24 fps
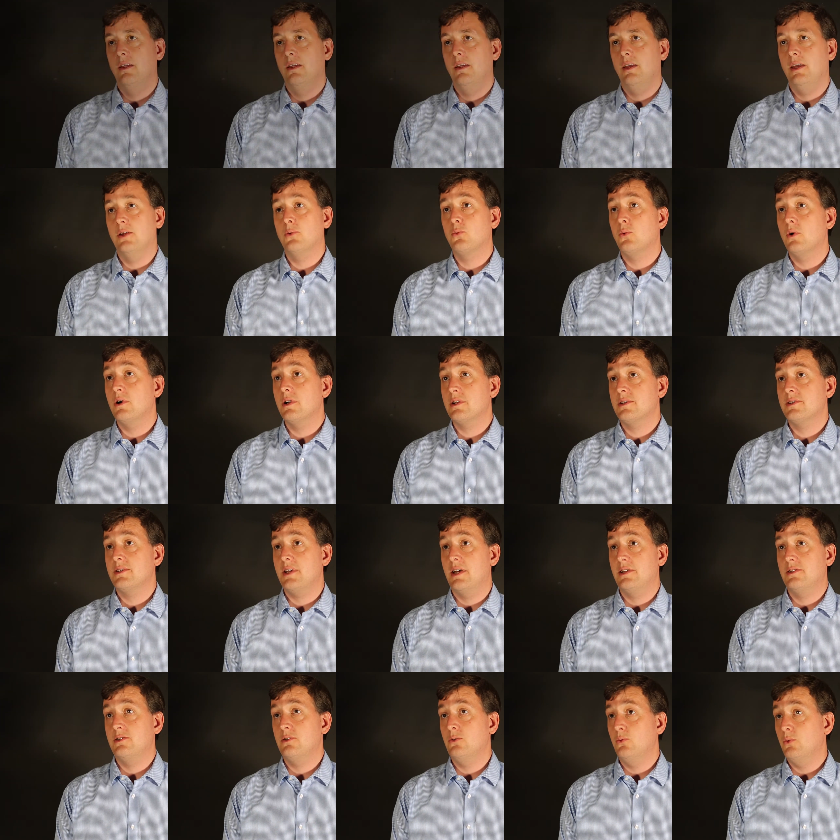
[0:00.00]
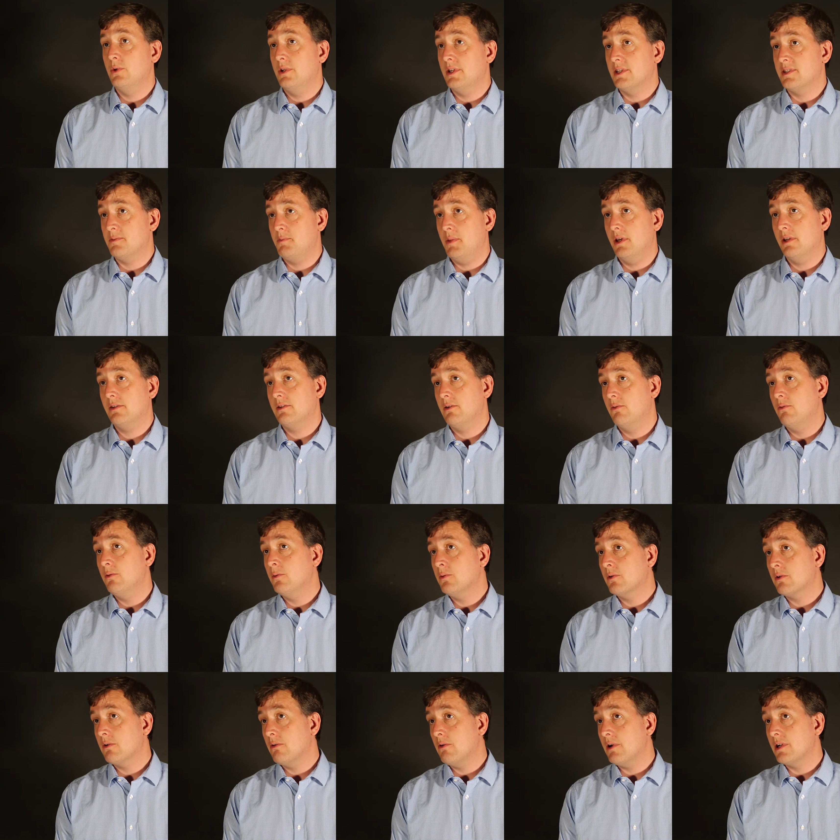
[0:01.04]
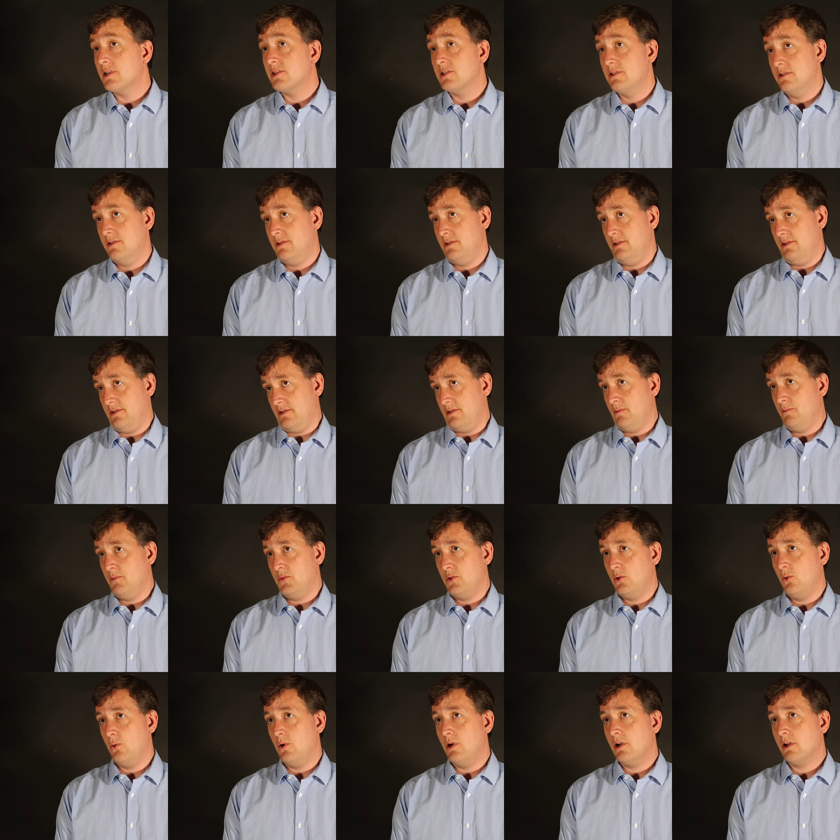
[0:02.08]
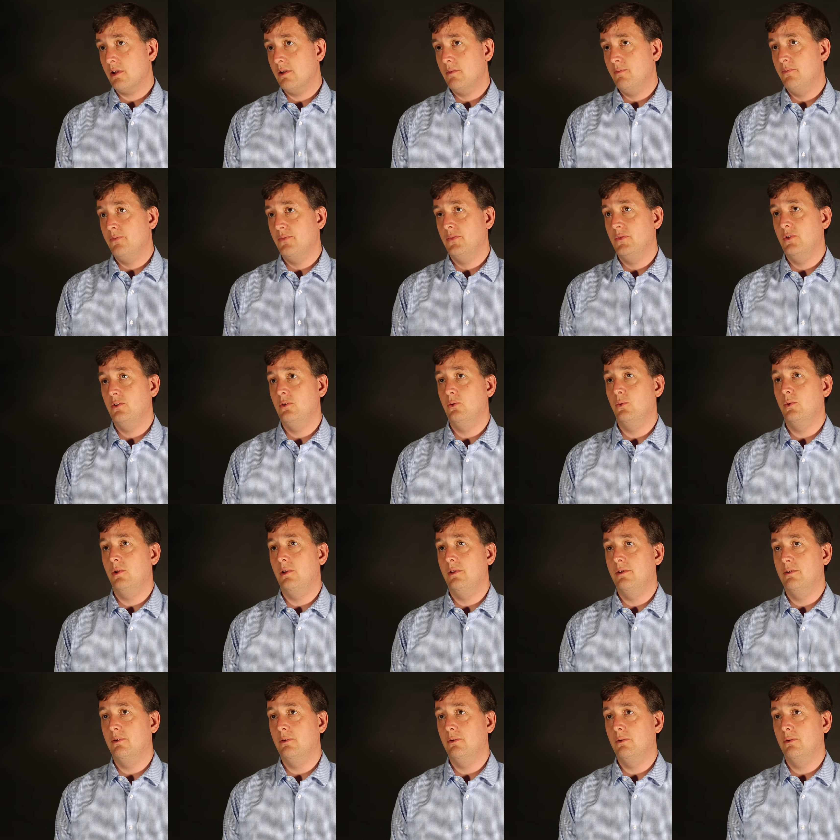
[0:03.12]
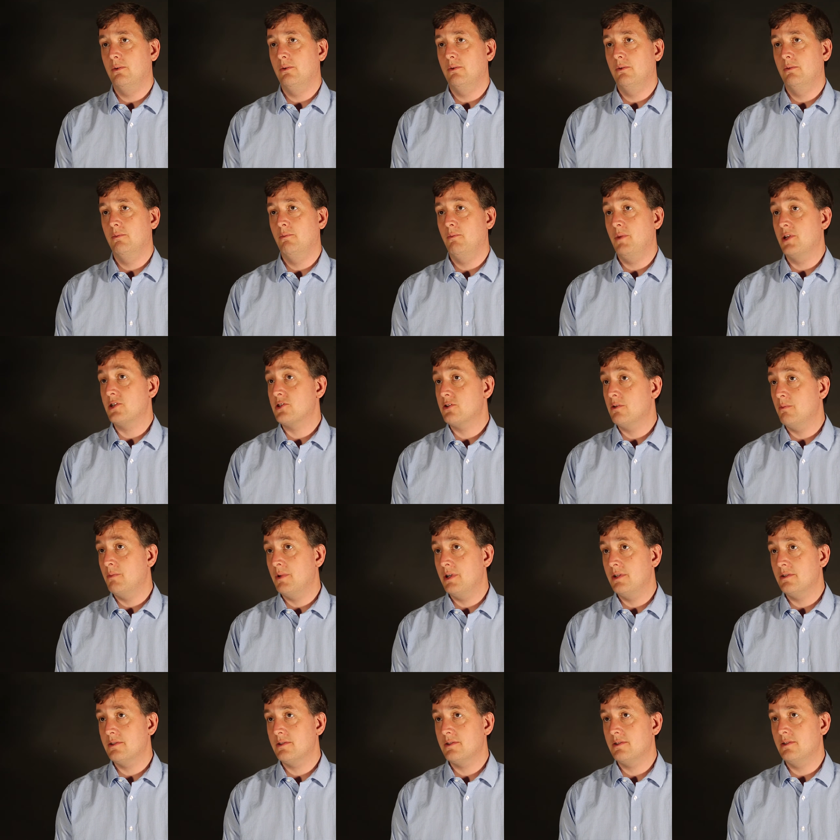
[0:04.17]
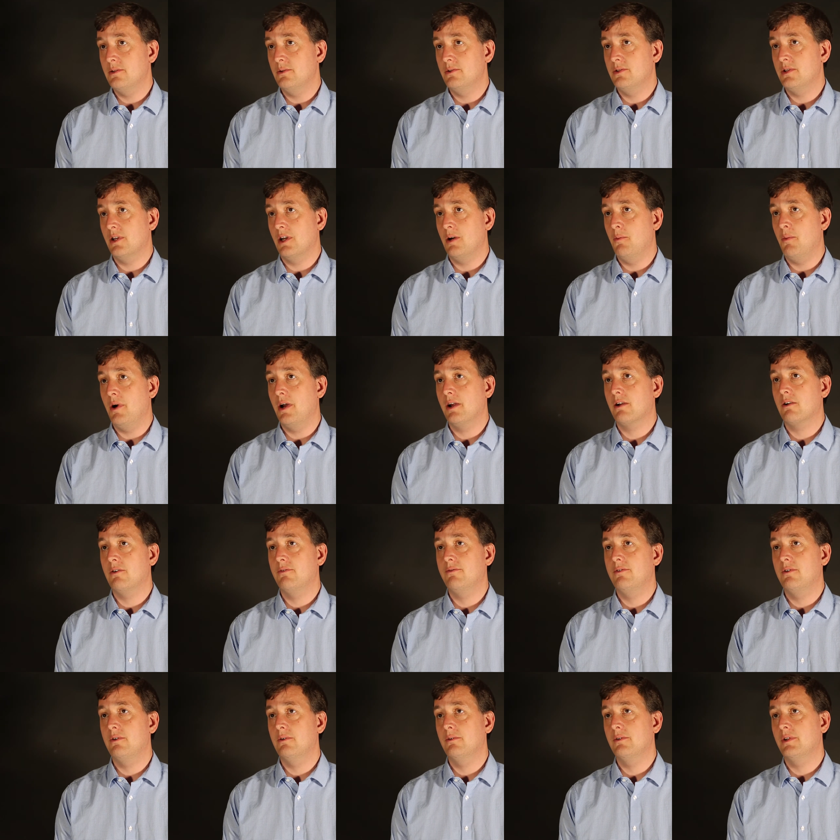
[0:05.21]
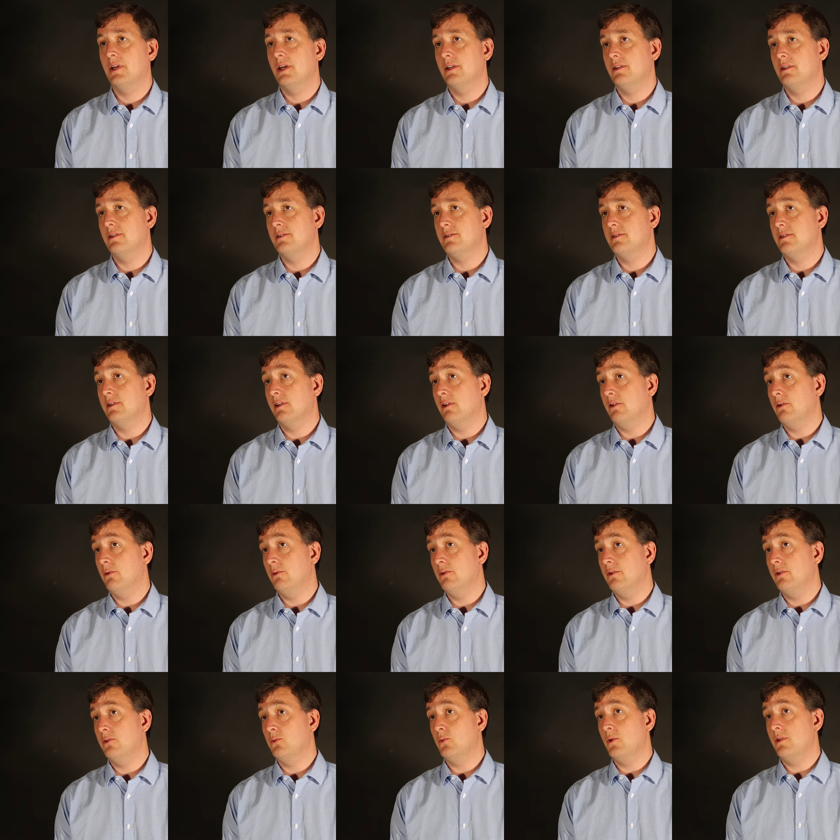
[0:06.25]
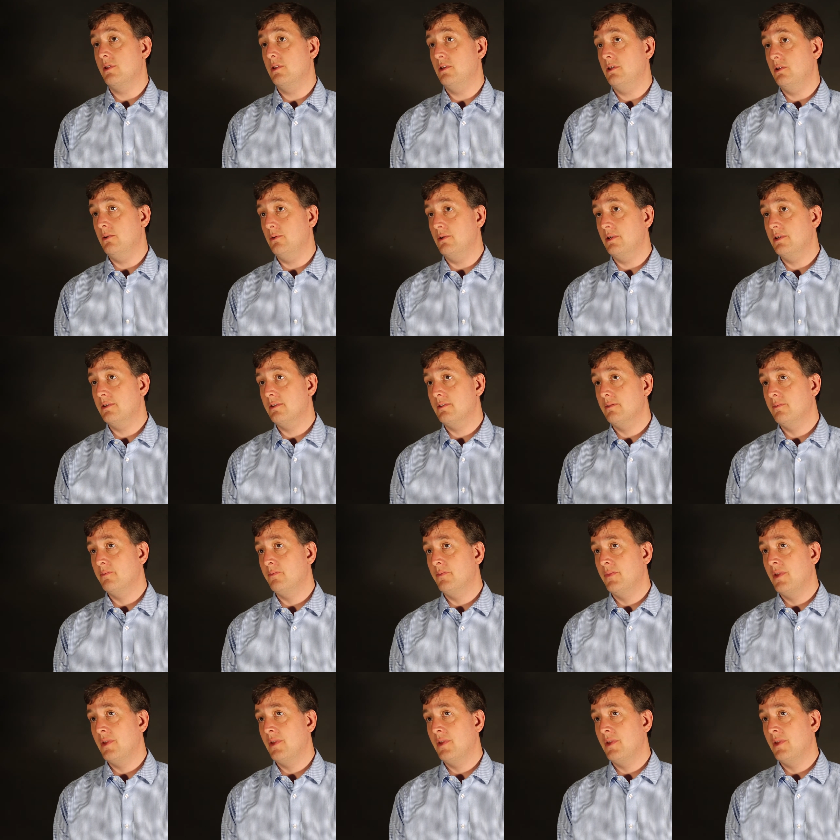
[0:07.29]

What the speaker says: It works as you would expect a room correction system to work. You will do measurements using a microphone that is included with the unit.